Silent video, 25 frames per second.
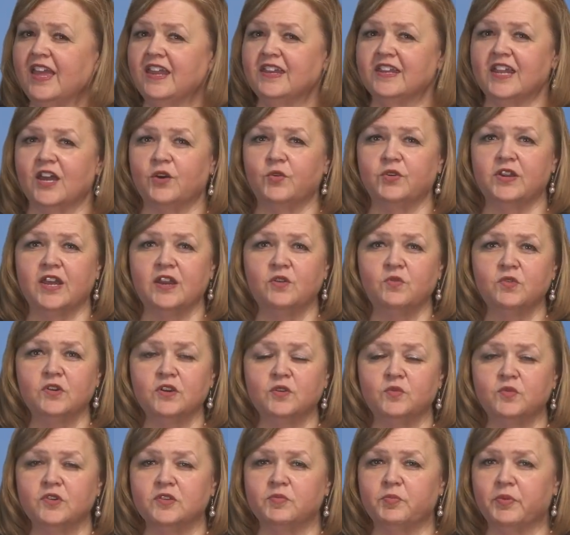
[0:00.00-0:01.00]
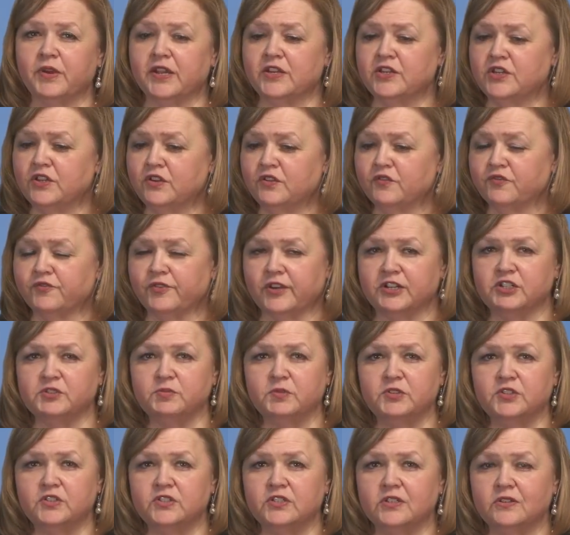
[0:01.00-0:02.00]
Now, when I work with brand new
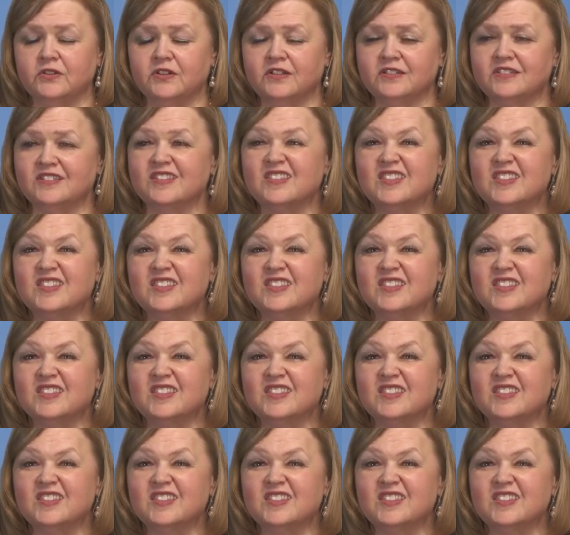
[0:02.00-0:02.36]
freshman students,